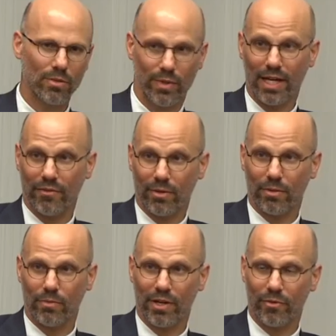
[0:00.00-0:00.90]
we have a
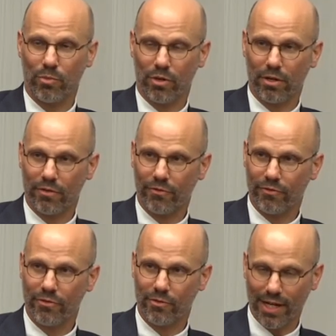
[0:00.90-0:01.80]
we have a board
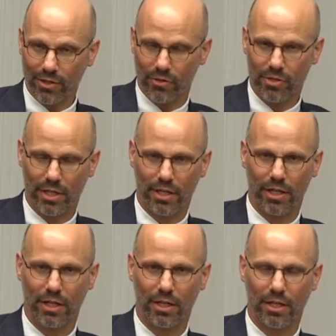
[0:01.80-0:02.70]
of directors, and
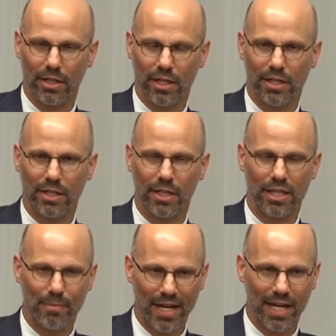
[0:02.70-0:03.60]
uh, in in
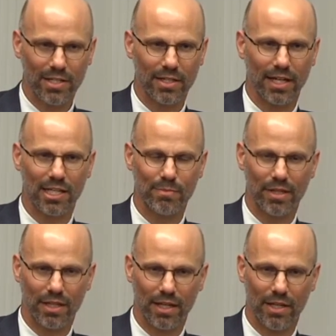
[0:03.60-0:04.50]
the past it has been
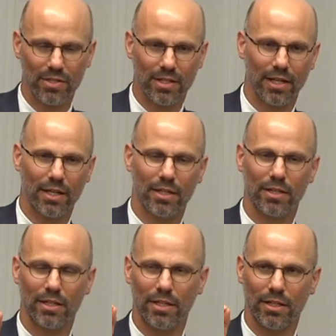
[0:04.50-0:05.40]
the case that
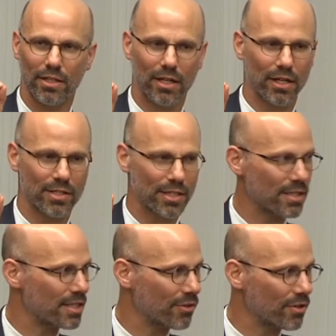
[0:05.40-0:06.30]
the
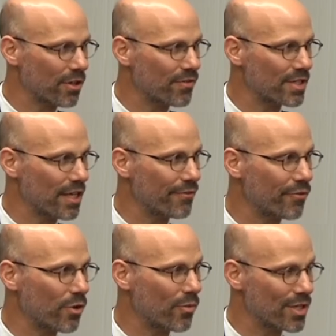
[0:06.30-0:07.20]
Assistant Secretary of State
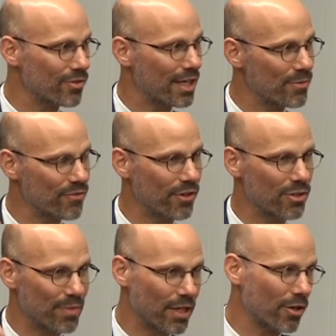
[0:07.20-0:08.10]
for the Western Hemisphere
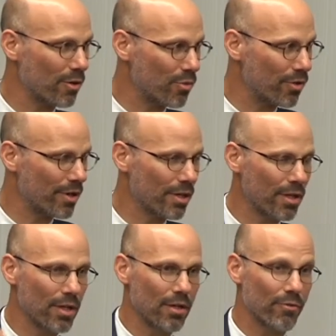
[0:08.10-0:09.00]
has been on our board.
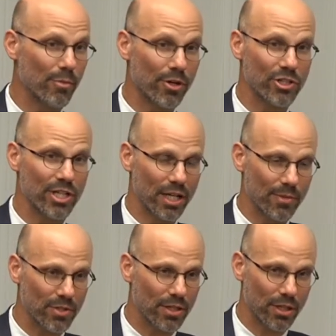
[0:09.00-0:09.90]
Roberta
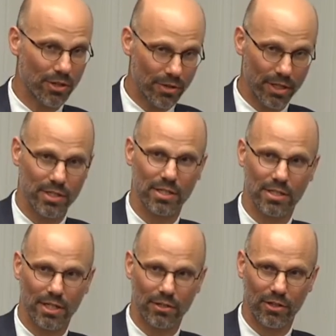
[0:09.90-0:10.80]
Jacobson, the current Assistant
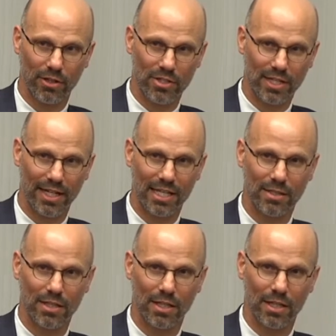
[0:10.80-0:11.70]
Secretary of State,
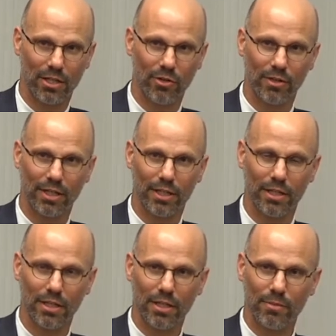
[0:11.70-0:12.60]
has uh, currently
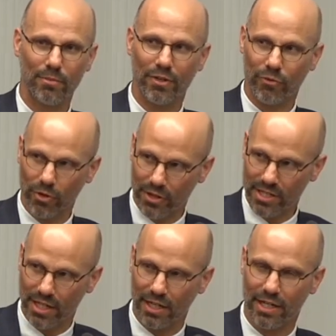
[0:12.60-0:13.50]
before the
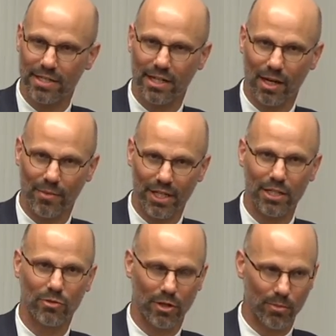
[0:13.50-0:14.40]
Senate as a nominee
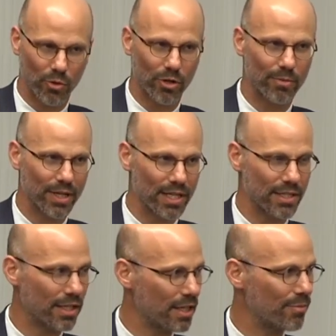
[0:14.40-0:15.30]
to our board, but has
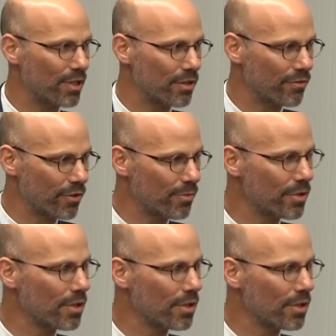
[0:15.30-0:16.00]
not yet been confirmed.